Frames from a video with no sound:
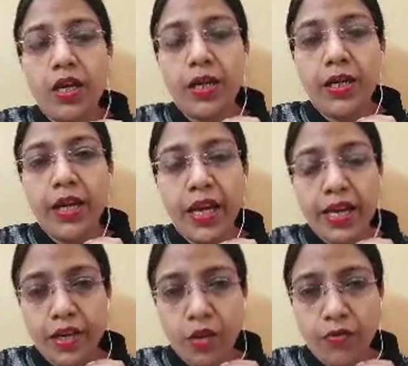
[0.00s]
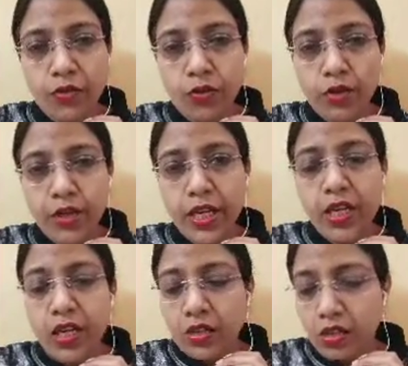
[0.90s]
area of authority the
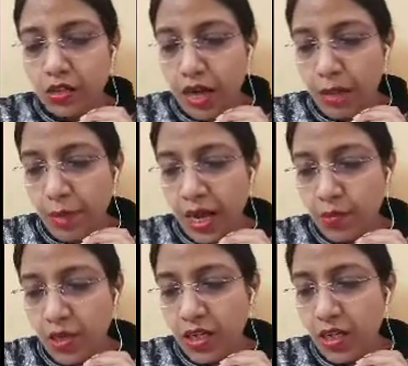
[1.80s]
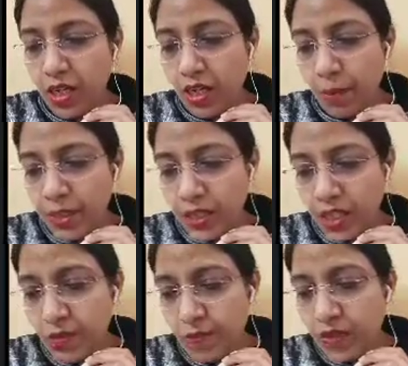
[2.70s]
crime has been committed,
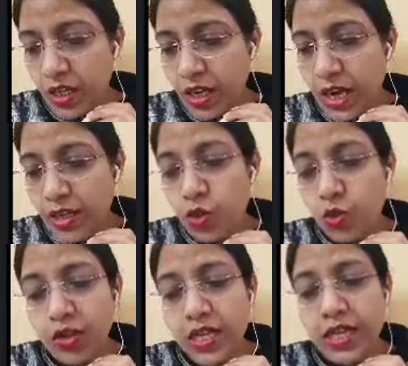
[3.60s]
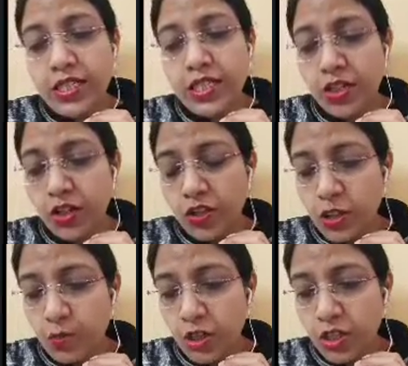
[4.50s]
and usually it is the nearest police
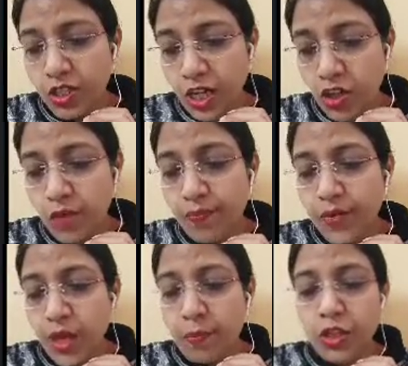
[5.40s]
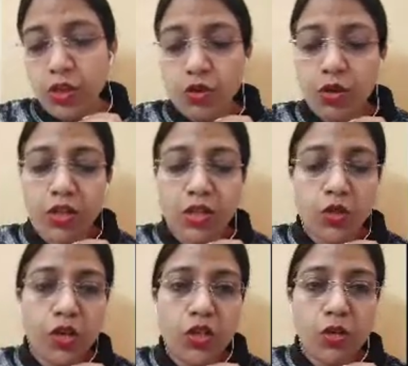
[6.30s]
station. But a
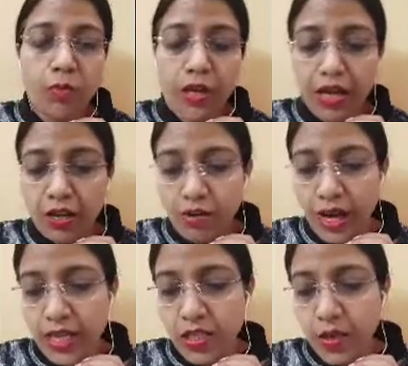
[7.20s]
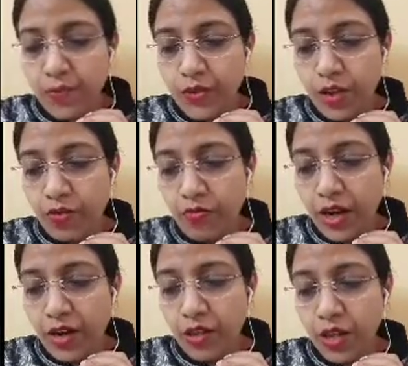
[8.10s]
situation may arise where
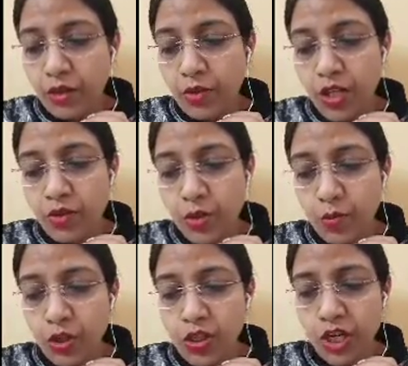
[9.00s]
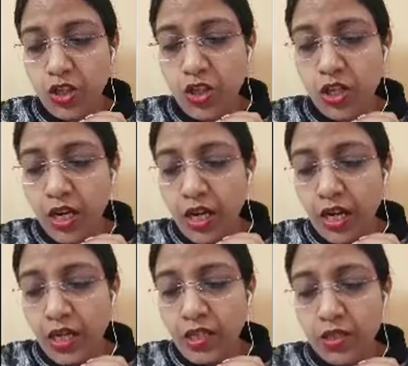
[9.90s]
the nearest police station, it
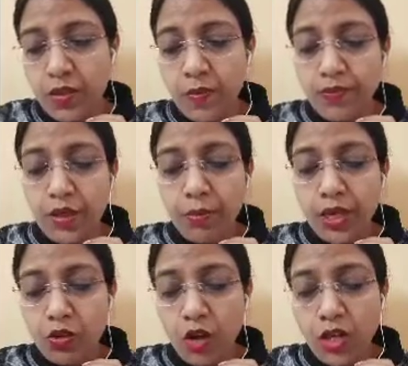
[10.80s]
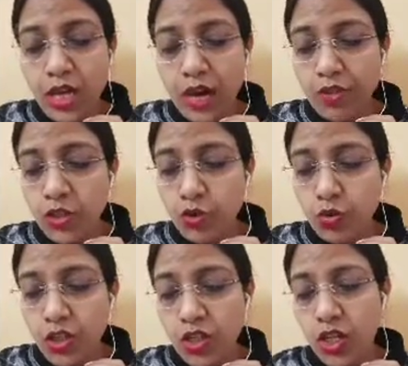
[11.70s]
may not have the
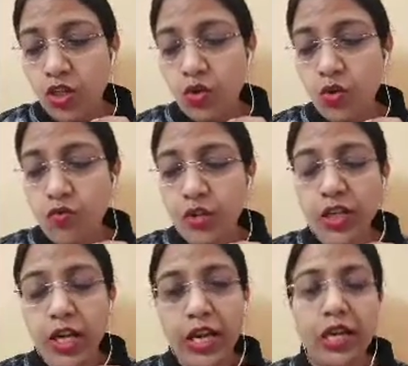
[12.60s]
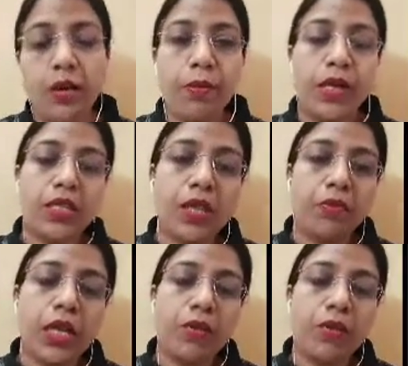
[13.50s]
jurisdiction over the area. Means sometimes